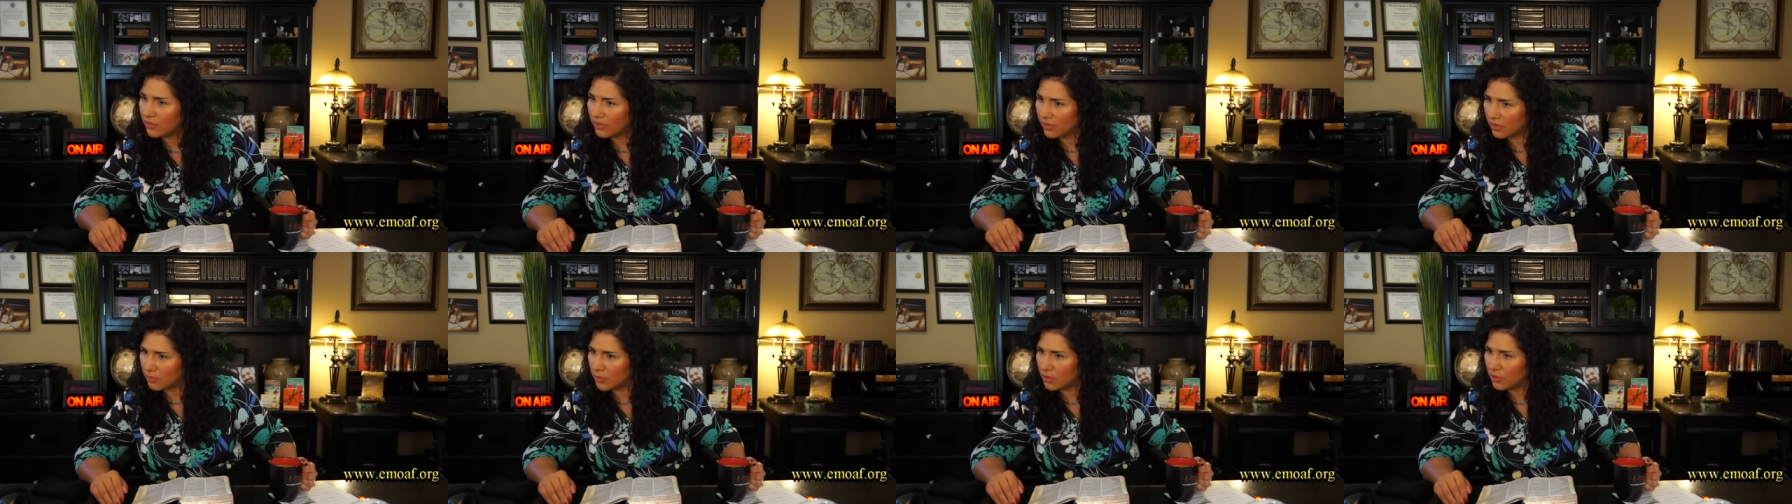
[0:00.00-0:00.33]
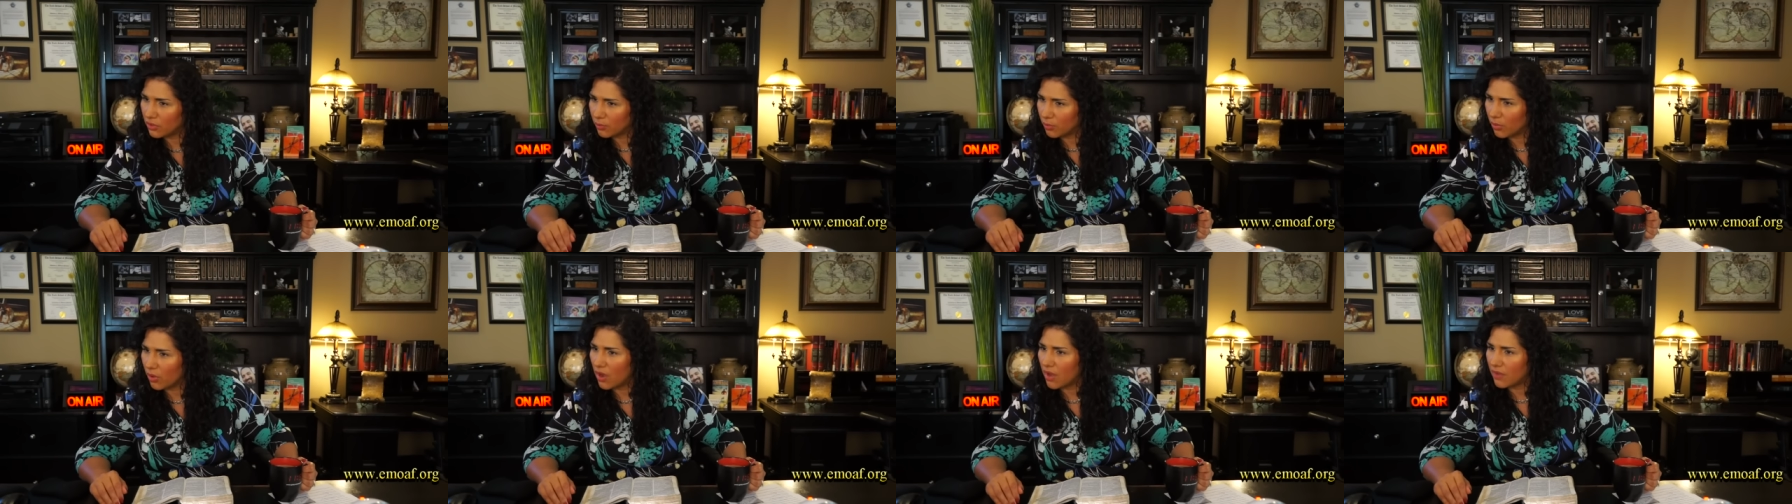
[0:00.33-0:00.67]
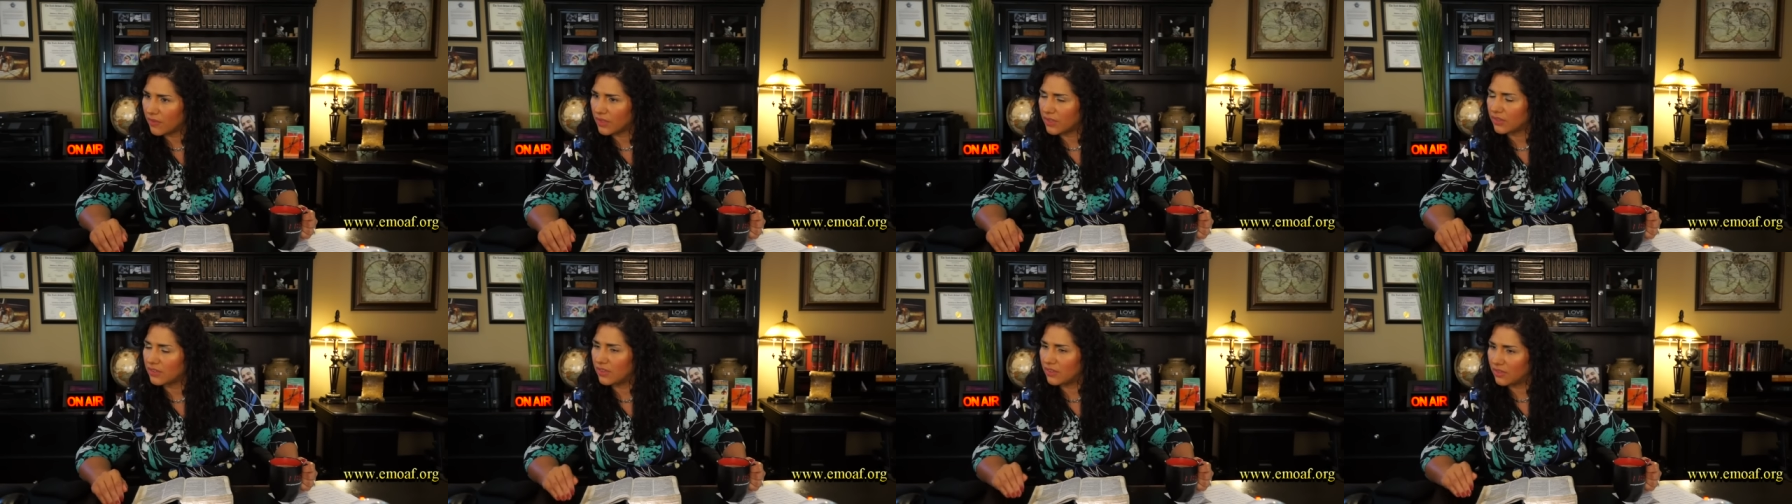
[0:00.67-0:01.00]
He's going to be your
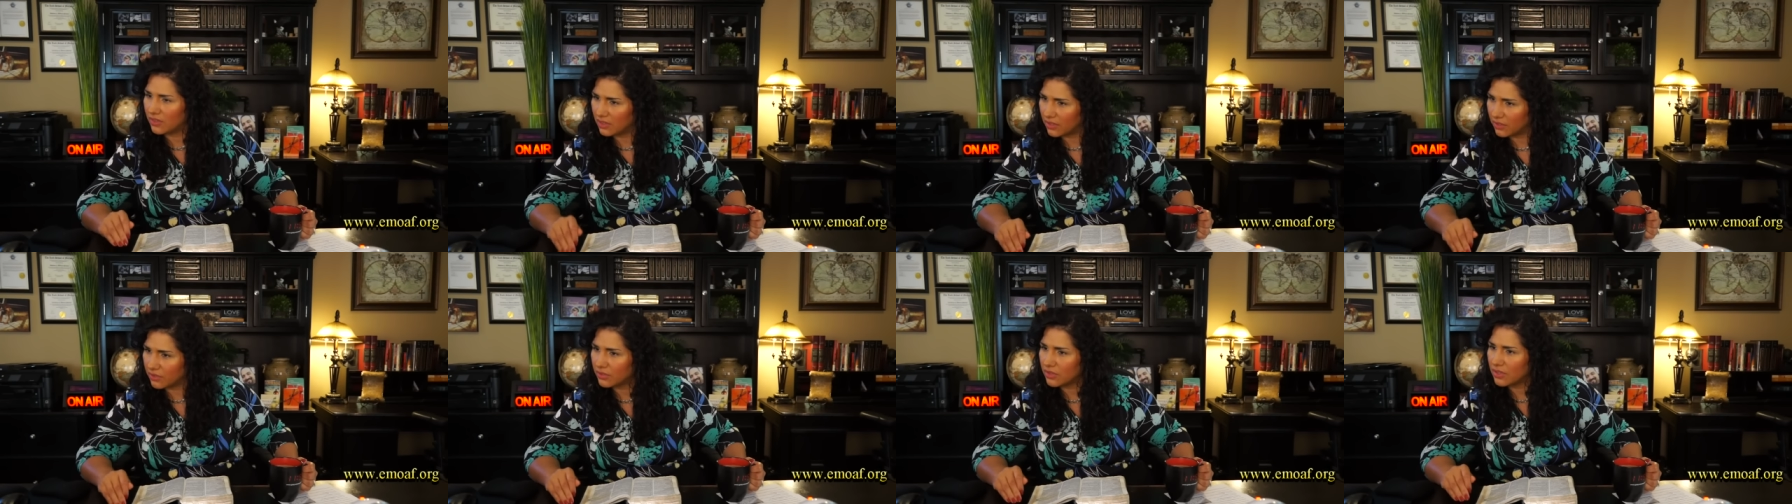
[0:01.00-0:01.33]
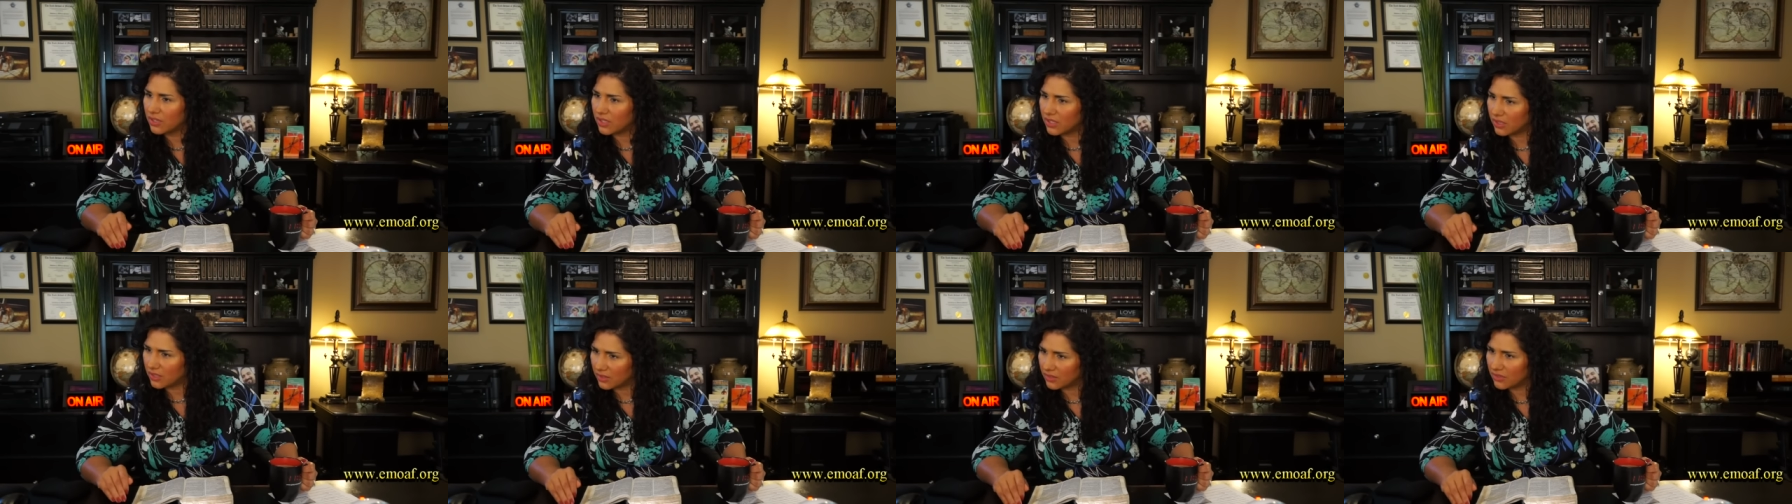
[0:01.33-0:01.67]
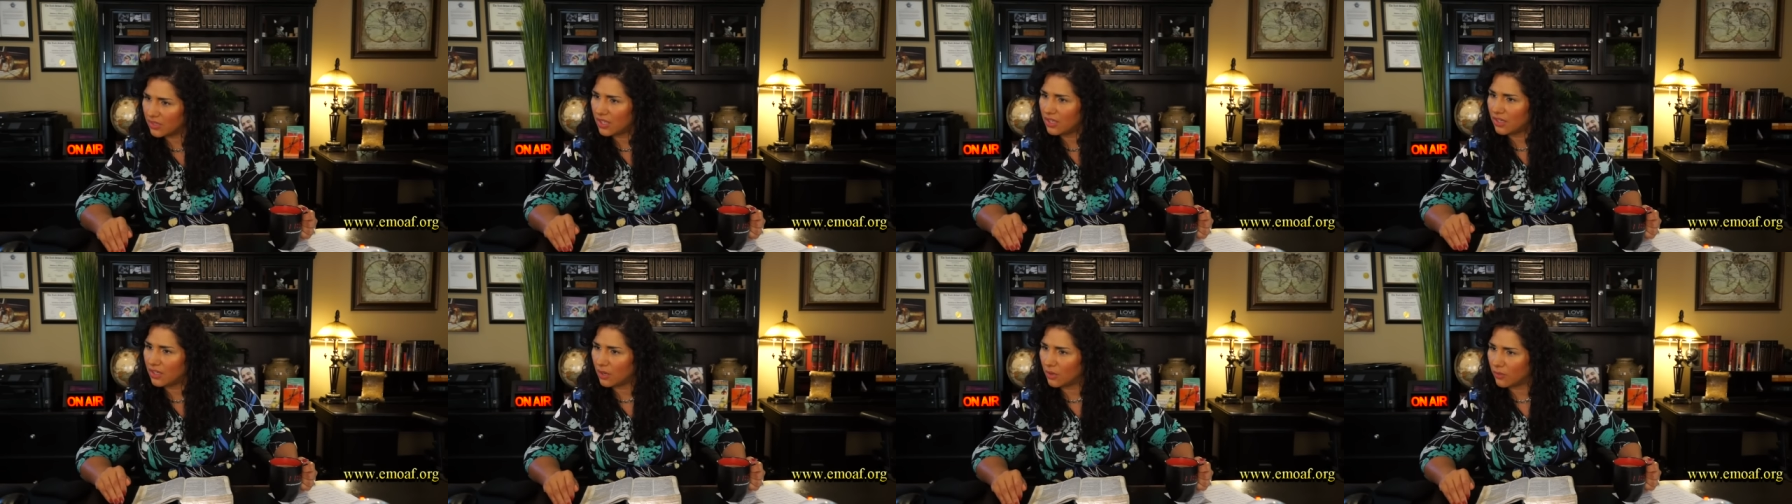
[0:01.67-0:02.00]
providence. He's literally going to
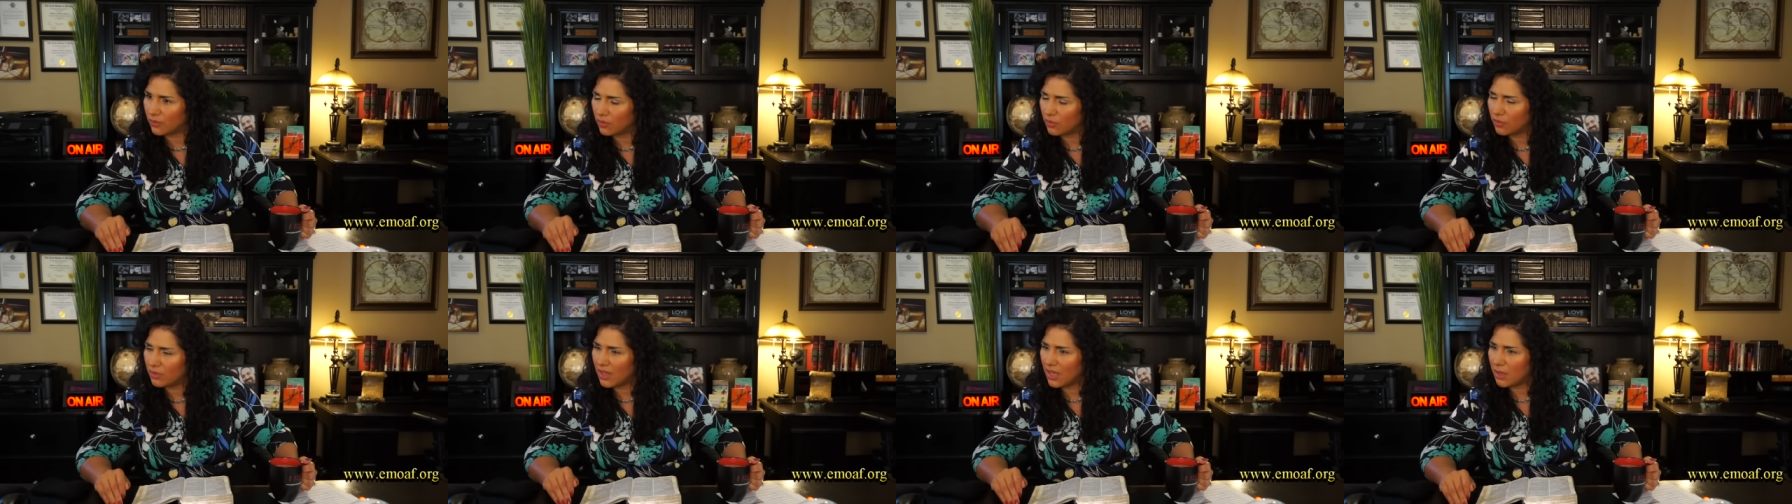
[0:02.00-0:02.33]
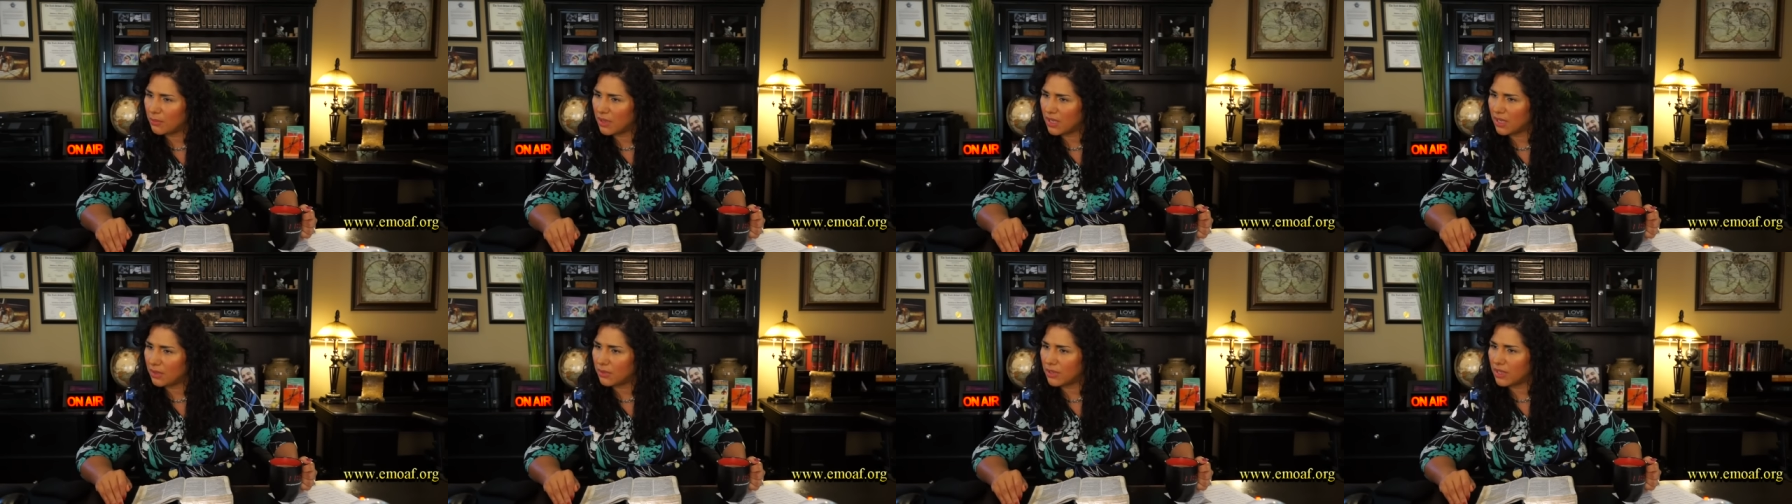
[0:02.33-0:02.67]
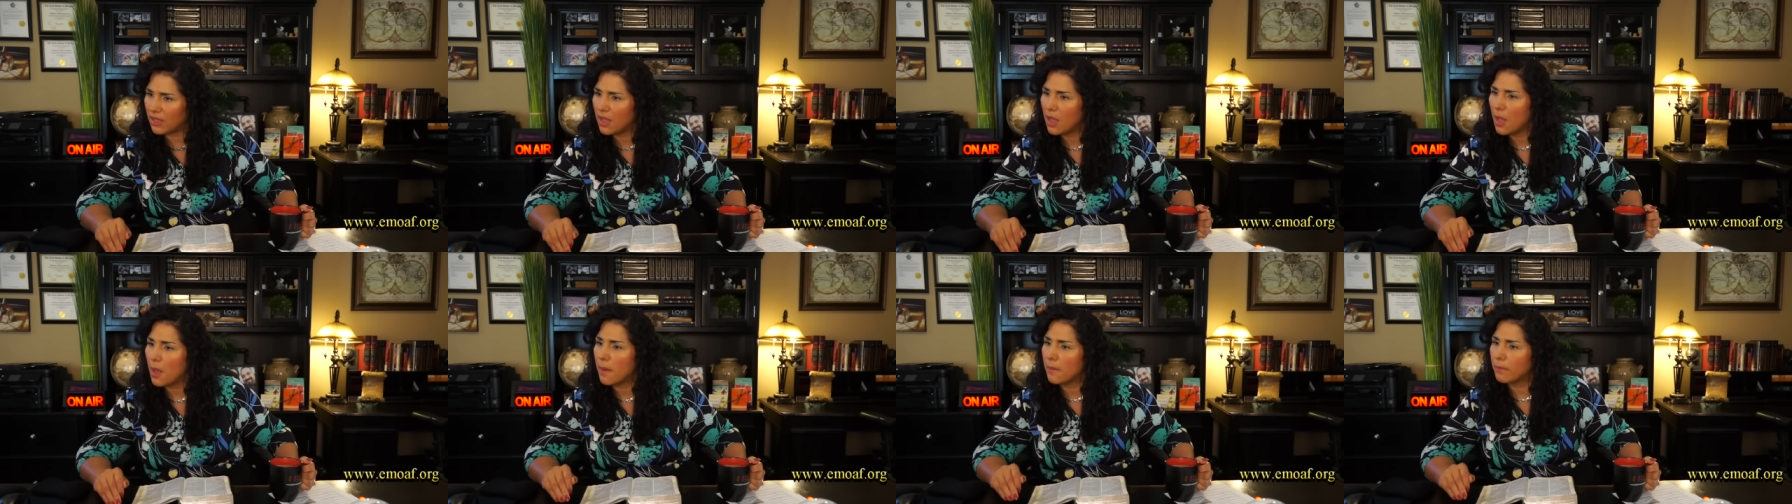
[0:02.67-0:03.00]
take care of you and that
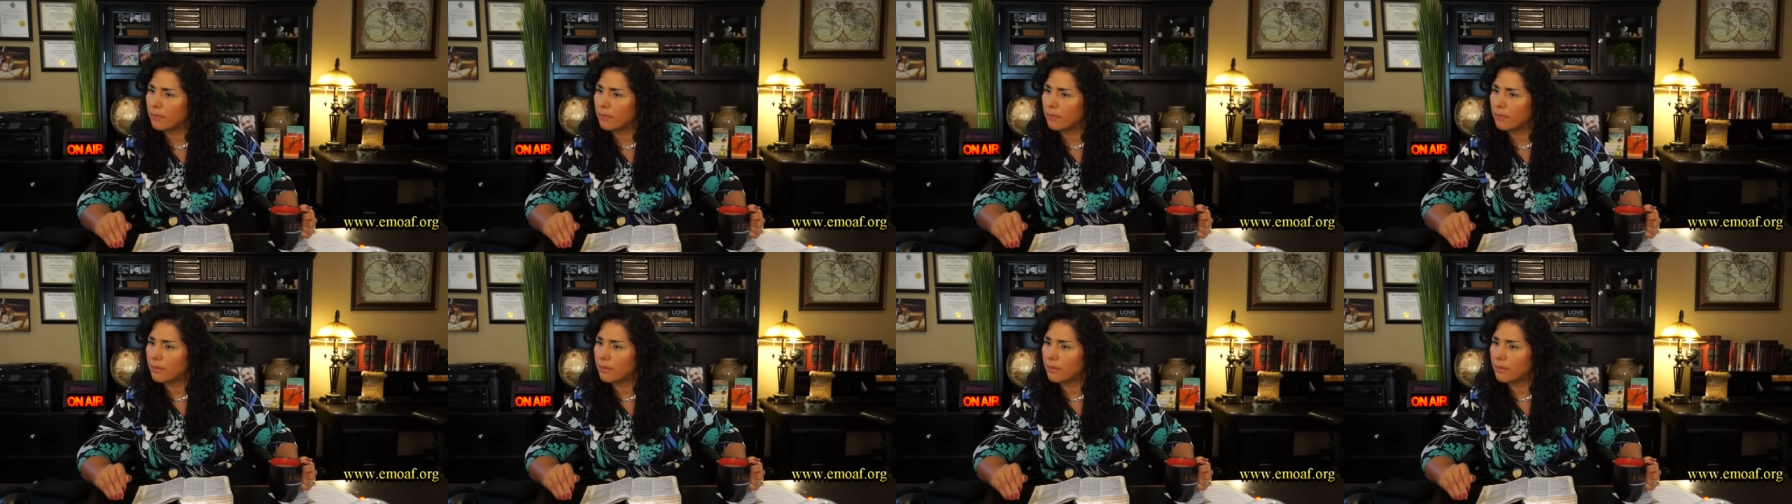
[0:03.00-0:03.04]
baby.